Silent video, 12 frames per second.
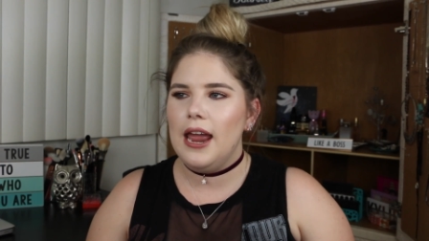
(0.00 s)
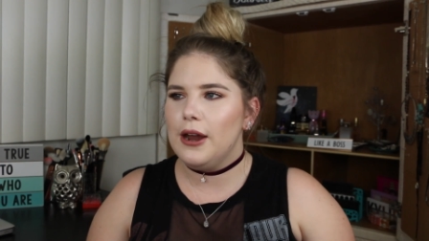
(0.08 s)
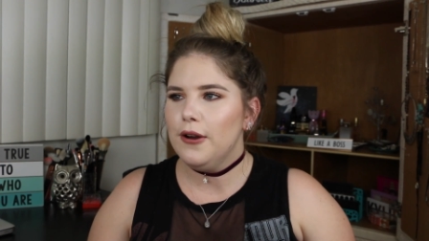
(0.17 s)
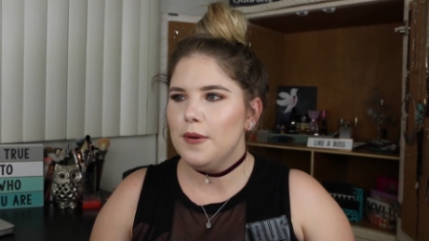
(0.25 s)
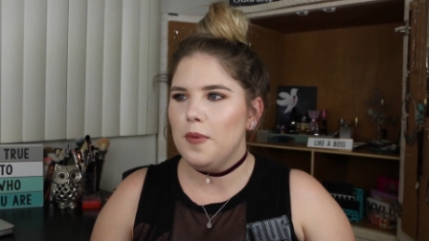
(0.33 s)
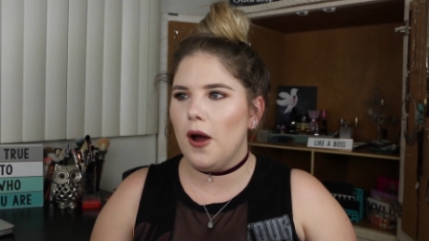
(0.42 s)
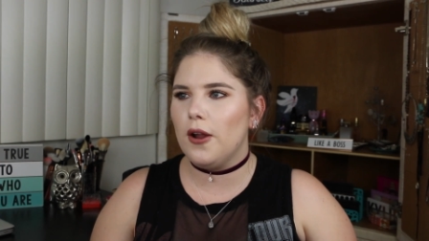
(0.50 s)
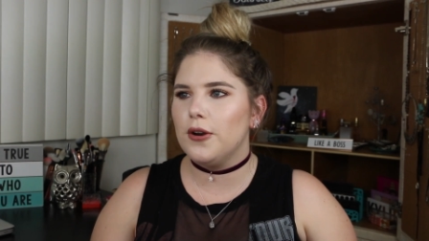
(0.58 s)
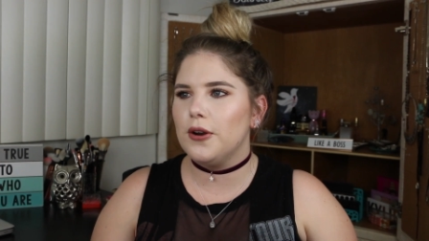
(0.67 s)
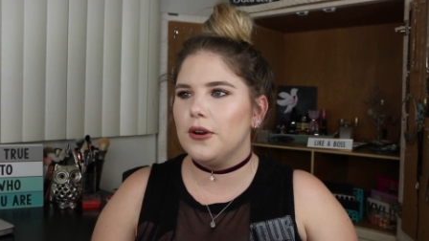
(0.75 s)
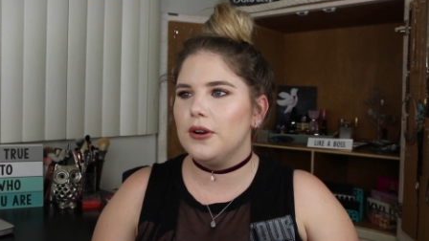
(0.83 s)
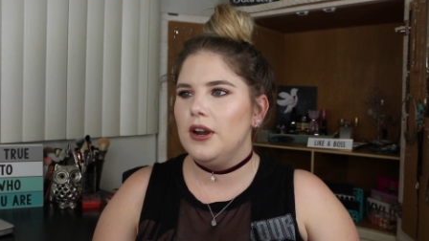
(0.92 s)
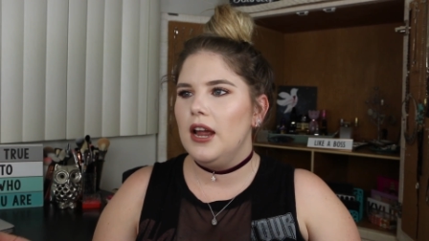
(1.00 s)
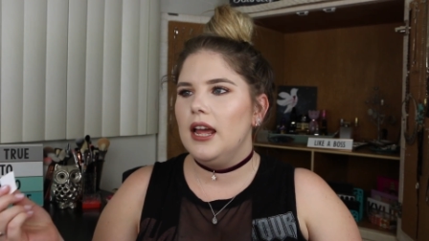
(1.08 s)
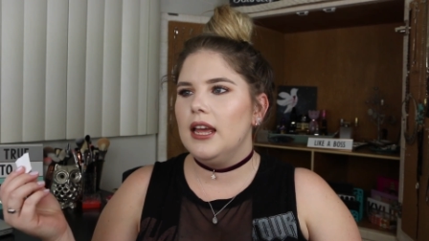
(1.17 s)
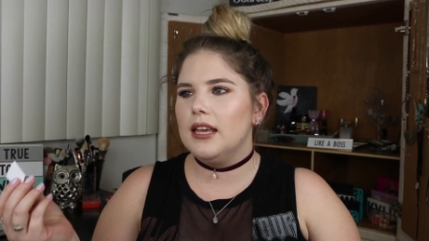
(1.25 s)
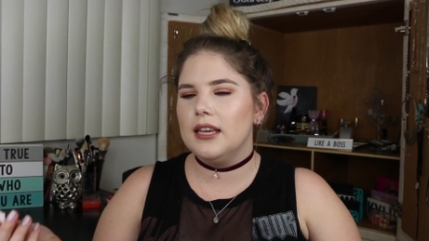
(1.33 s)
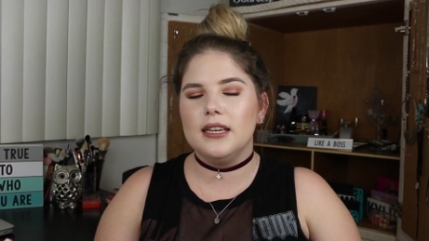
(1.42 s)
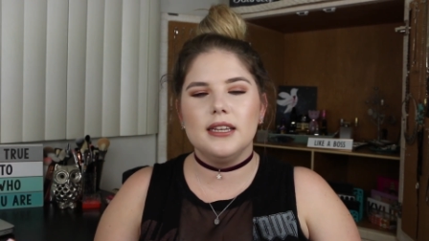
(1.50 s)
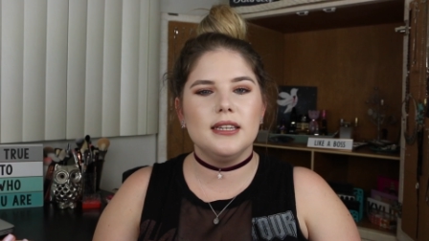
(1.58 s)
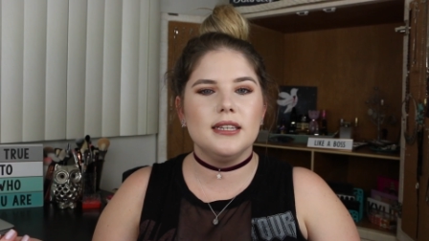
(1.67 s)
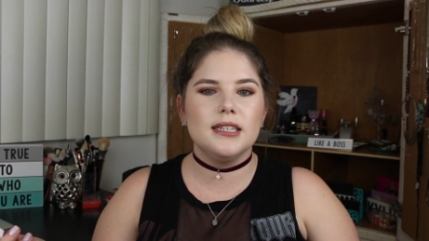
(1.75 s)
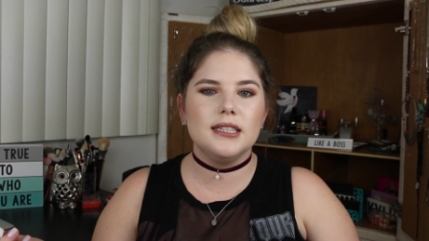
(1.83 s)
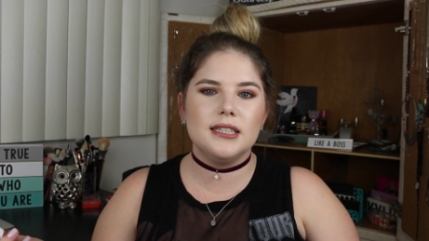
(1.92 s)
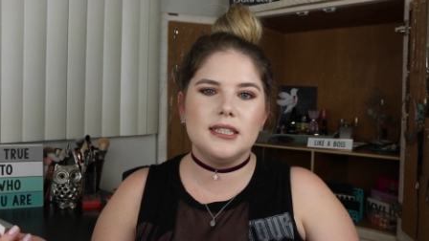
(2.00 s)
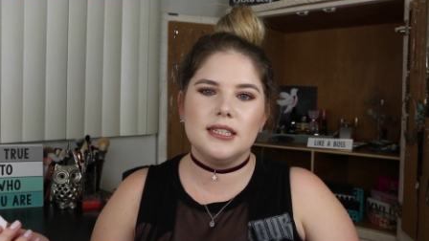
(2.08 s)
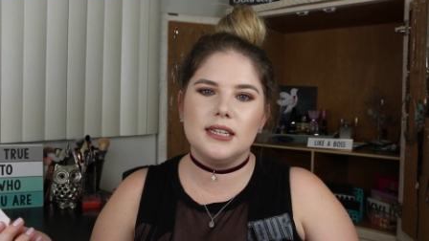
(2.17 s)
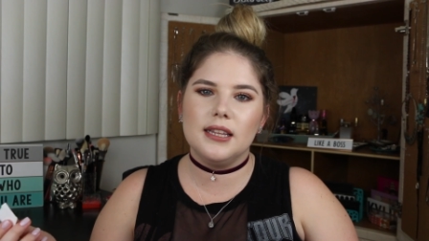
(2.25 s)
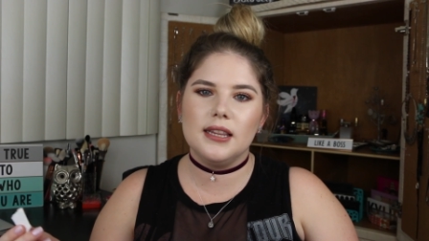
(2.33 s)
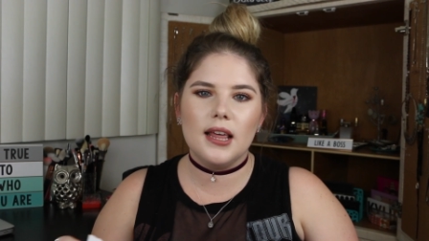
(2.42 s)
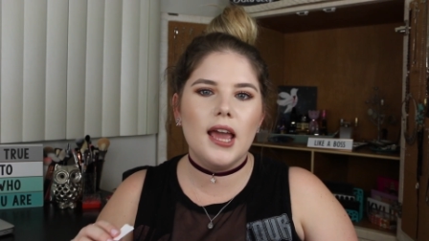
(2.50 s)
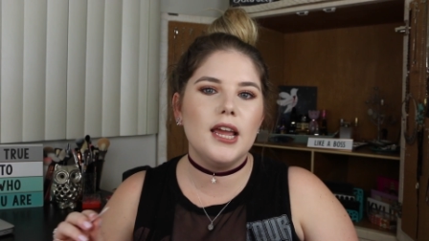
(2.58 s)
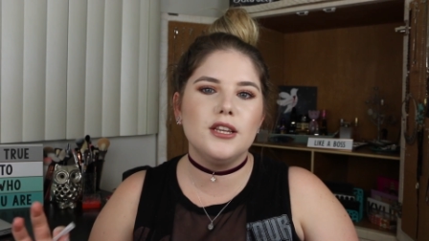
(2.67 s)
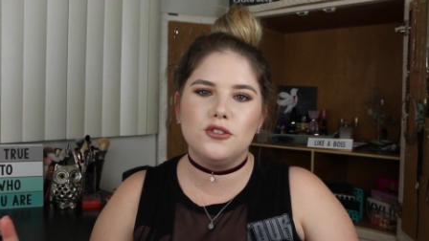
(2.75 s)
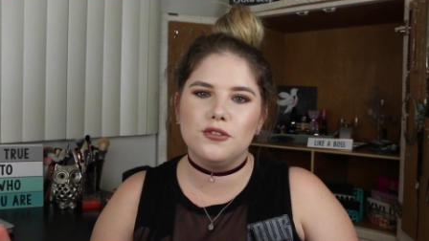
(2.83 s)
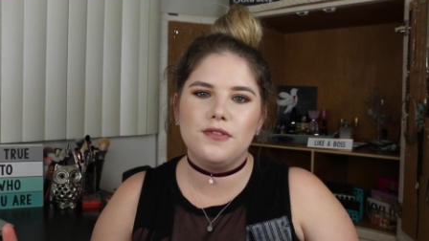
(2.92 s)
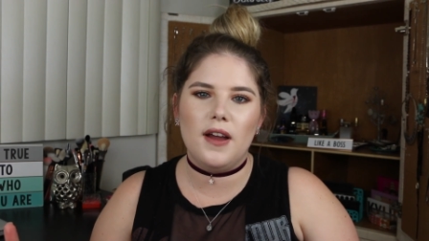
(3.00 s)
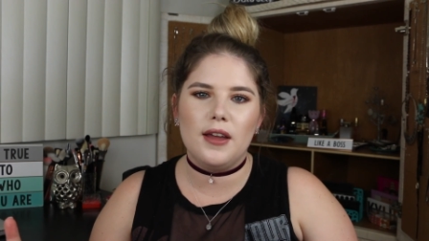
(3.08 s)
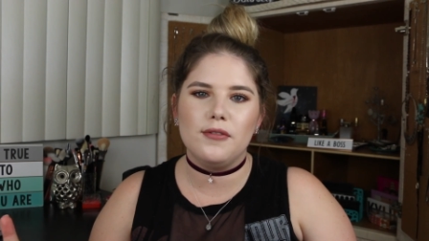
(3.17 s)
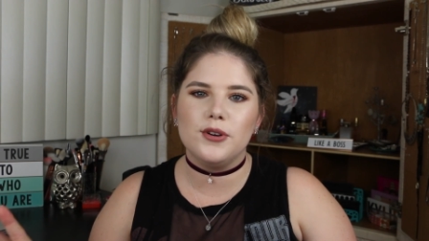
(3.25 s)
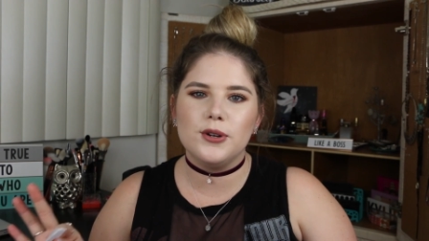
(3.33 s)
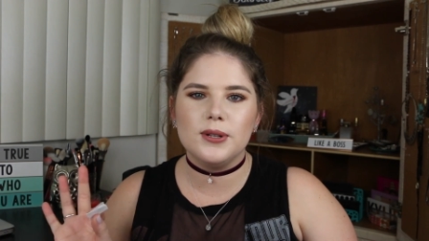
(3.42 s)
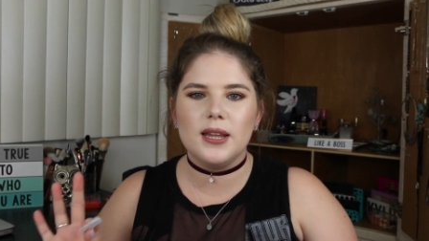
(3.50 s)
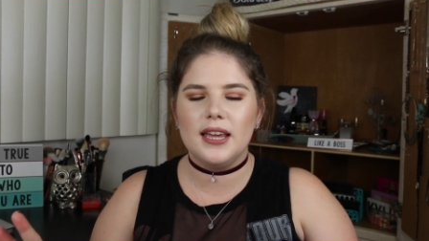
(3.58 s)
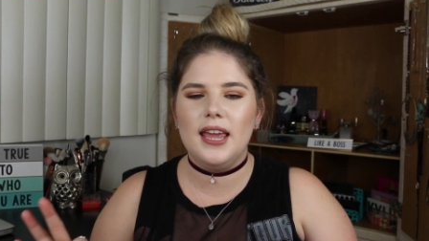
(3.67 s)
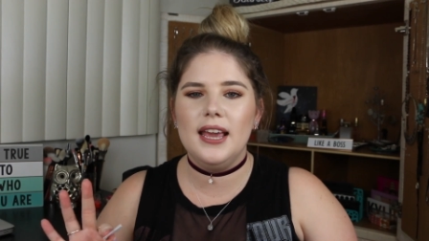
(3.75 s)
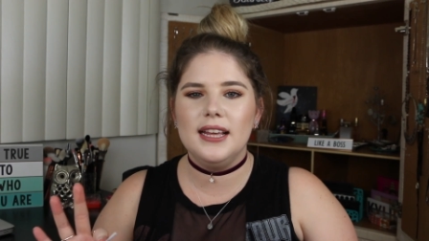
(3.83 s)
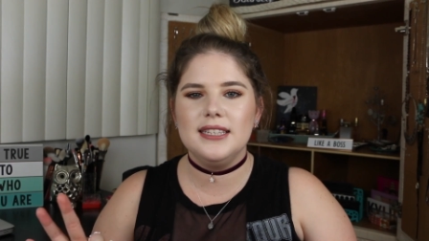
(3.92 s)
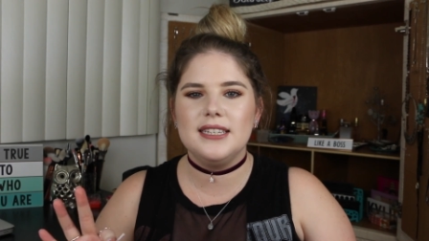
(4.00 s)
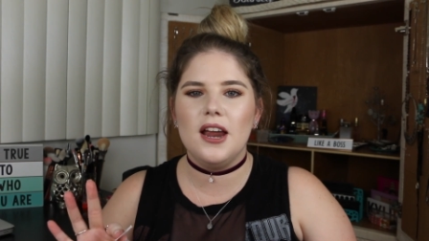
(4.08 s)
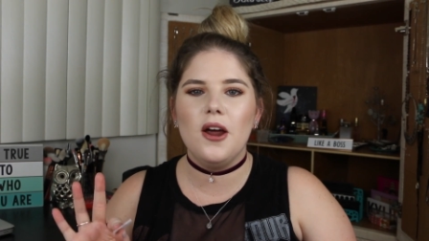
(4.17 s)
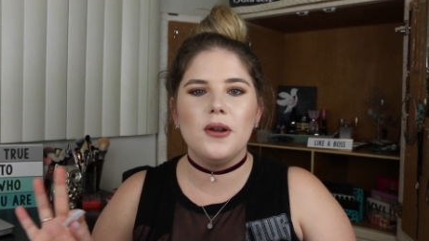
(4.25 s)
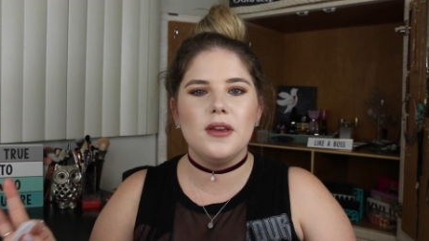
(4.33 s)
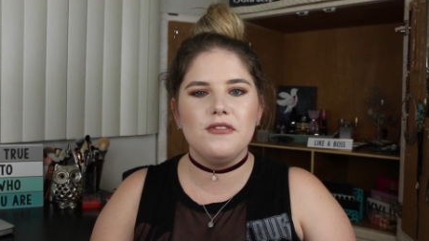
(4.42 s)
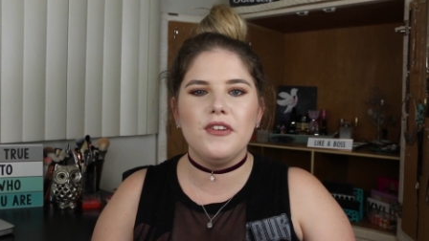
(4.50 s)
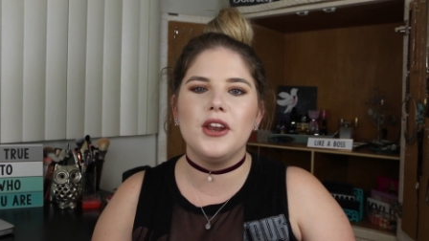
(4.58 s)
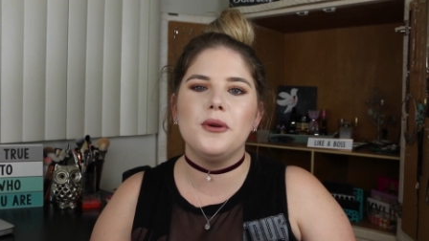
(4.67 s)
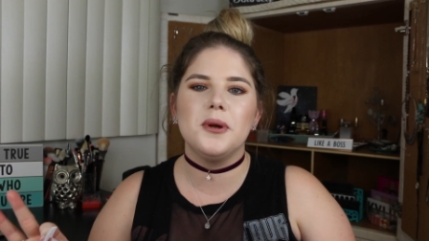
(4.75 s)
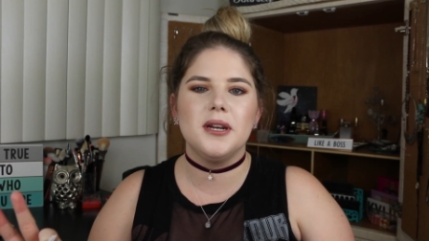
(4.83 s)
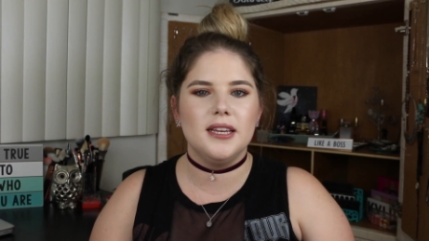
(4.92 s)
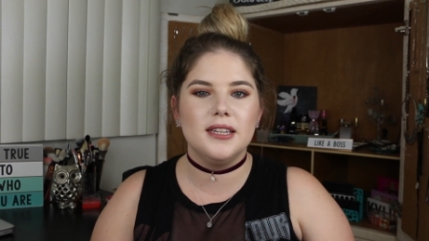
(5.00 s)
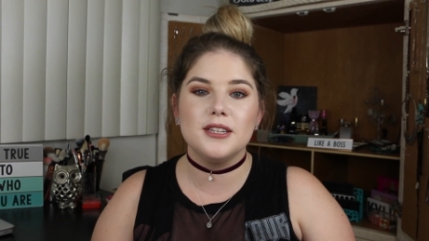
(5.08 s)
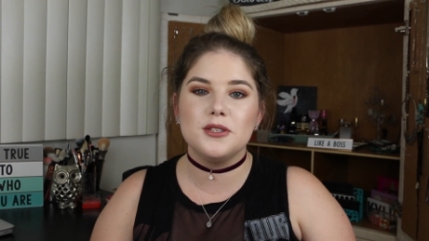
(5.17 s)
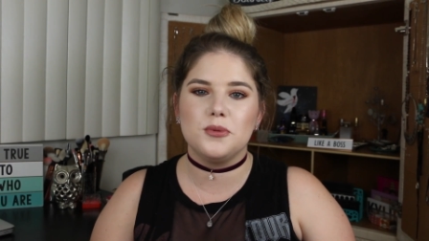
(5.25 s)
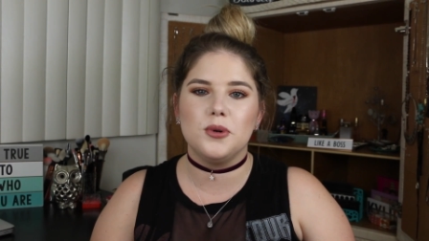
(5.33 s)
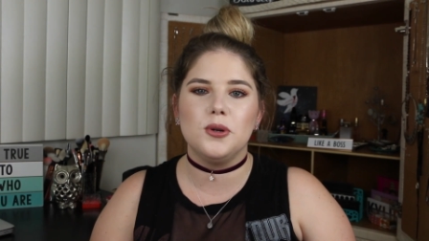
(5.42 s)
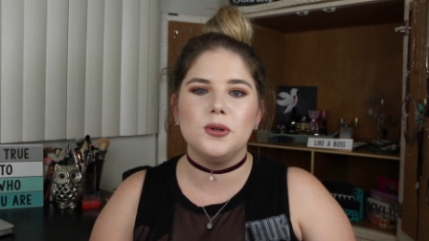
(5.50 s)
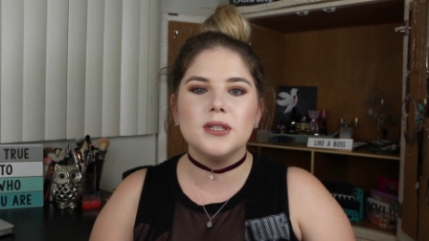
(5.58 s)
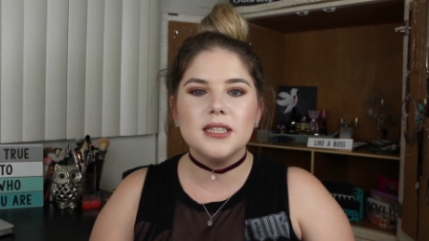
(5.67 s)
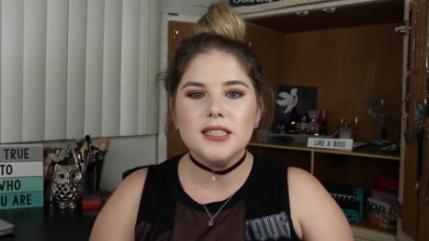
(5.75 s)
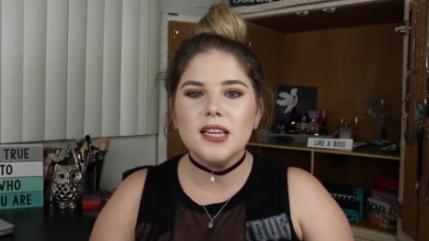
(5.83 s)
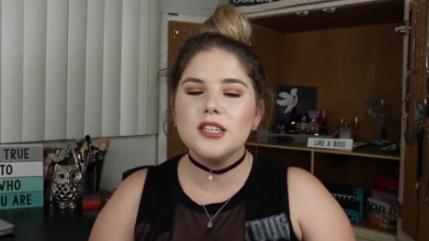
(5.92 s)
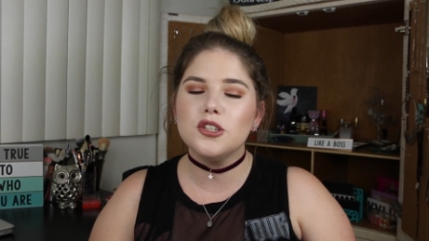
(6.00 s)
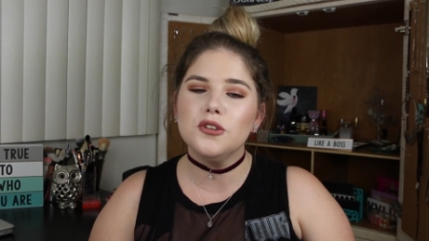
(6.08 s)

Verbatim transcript: Harry Potter is a survivor. Like, hands down, if anyone in this world is a